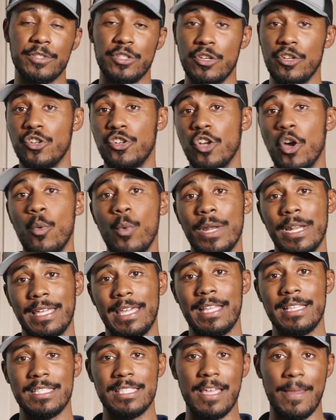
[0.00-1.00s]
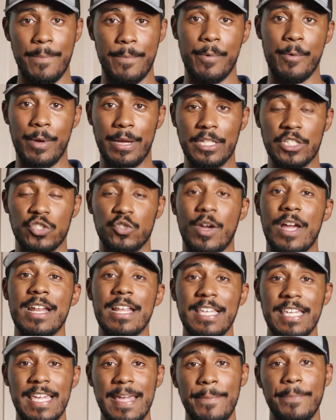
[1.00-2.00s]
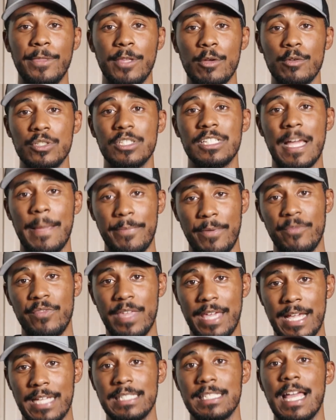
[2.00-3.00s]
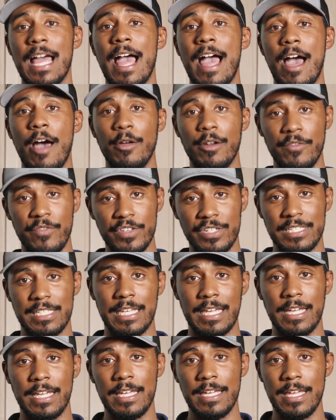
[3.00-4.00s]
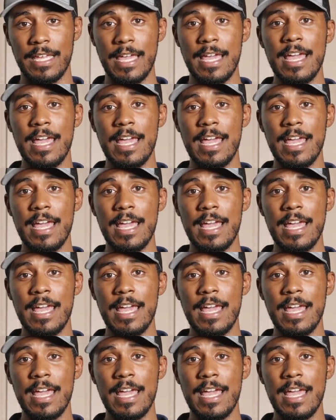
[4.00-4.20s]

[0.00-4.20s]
So you don't want to get to that point. Try to keep those type of things out of the sink.